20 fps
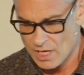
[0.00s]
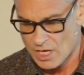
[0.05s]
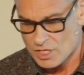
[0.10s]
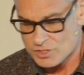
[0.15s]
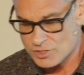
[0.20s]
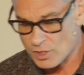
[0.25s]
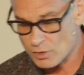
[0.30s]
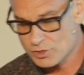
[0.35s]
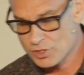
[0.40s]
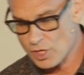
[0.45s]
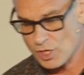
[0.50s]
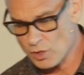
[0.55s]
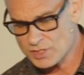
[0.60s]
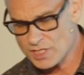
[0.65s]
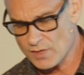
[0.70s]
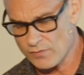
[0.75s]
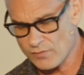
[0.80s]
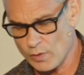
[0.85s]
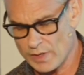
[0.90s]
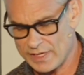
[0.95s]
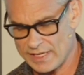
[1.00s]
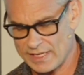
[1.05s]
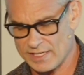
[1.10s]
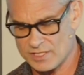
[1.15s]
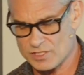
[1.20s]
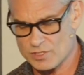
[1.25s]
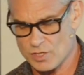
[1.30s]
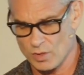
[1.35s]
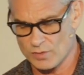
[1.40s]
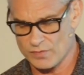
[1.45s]
So Joseph went in and
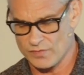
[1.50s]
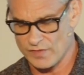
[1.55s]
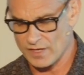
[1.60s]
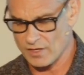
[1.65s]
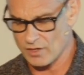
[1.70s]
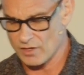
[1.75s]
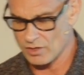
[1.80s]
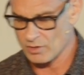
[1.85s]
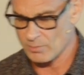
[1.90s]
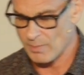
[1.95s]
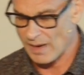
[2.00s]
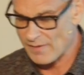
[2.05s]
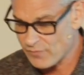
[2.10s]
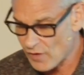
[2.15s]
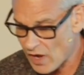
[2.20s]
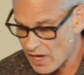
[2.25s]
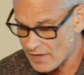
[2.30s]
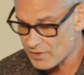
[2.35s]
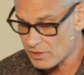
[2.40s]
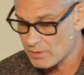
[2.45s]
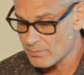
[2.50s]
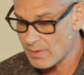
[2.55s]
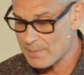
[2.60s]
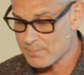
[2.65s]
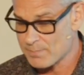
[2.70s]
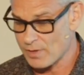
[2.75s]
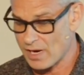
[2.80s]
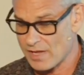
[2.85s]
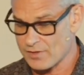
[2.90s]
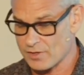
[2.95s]
told Pharaoh, My father and my
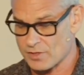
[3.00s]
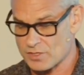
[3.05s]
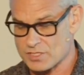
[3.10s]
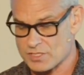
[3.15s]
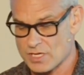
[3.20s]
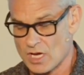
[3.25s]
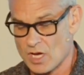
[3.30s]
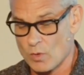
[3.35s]
brothers,